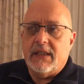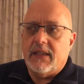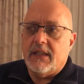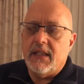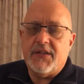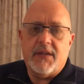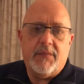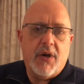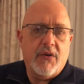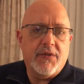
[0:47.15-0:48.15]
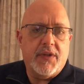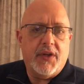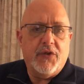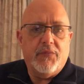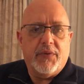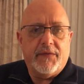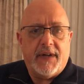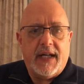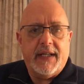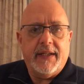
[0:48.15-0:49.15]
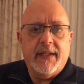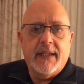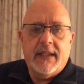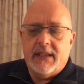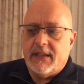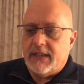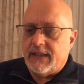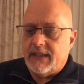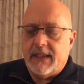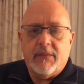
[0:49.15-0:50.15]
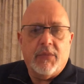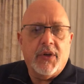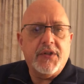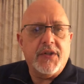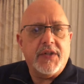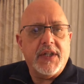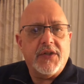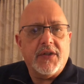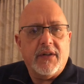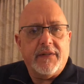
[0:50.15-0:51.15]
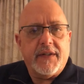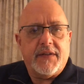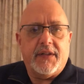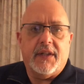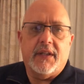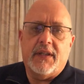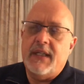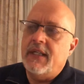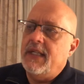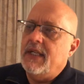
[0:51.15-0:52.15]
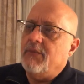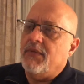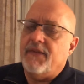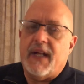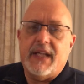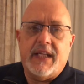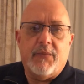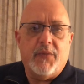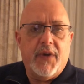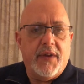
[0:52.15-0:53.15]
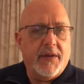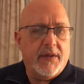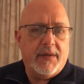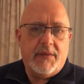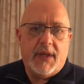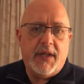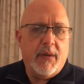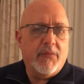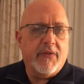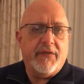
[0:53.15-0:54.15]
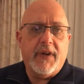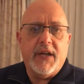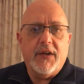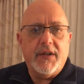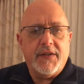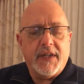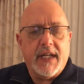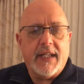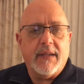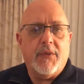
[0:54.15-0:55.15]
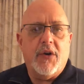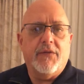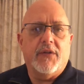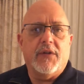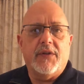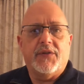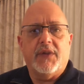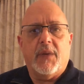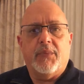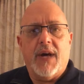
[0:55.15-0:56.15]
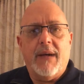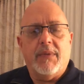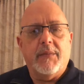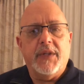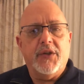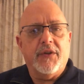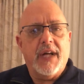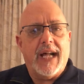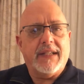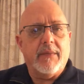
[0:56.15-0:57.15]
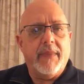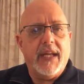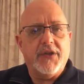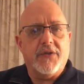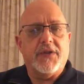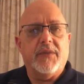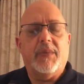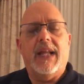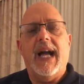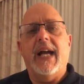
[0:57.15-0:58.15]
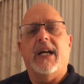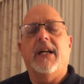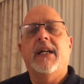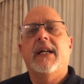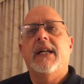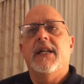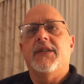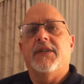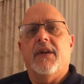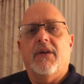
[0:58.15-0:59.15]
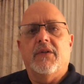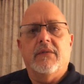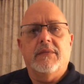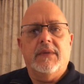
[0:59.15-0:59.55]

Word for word: Uh, let's suppose that you provide uh, an emergency service and provide them with a, a number of free goods to get them over a problem, and you're not the major supplier. So,